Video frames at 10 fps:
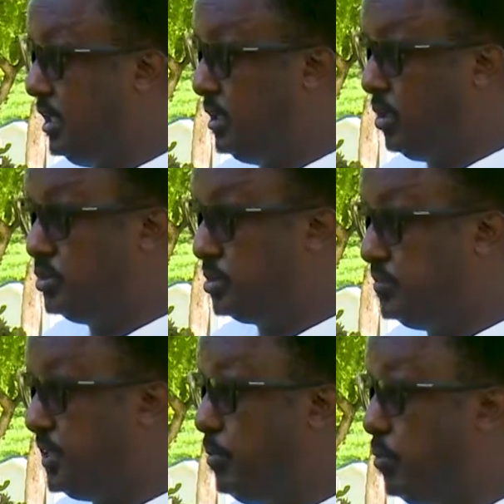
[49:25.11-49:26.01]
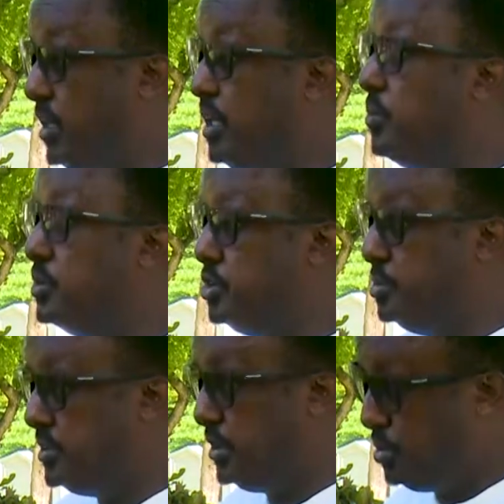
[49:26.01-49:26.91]
in the course of time when he was
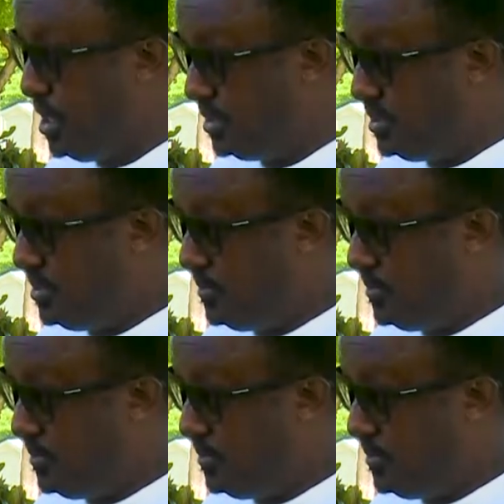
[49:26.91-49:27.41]
using drugs?